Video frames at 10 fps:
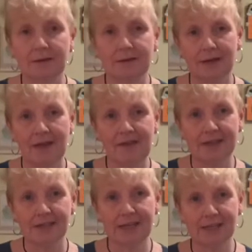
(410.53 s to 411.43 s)
And there's
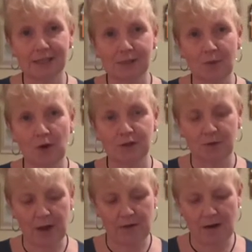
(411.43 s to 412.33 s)
a little spot
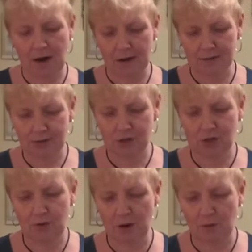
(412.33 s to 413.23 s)
where our
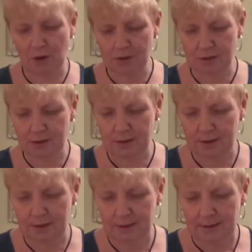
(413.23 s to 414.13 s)
skewer was
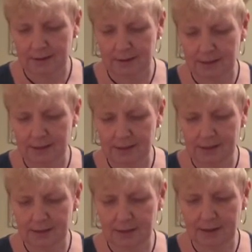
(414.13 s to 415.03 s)
that's
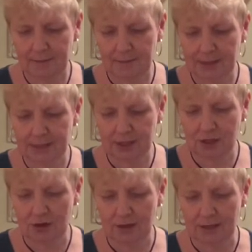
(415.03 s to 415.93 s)
missing
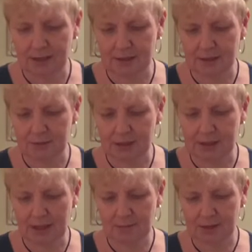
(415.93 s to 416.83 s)
chocolate, so I'm going to
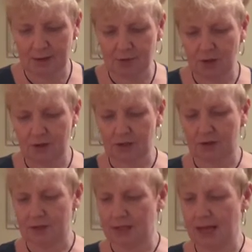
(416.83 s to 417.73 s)
dip some chocolate
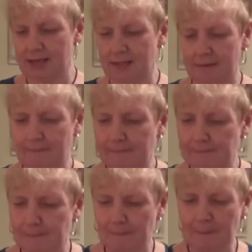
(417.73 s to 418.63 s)
onto that
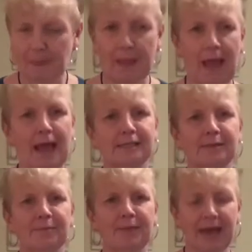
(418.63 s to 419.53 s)
and
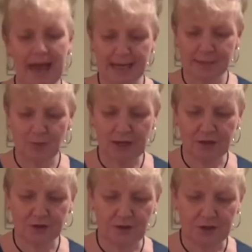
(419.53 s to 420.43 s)
some cake
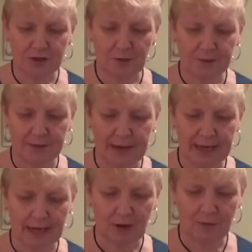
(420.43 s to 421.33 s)
sprinkles on the top to make it look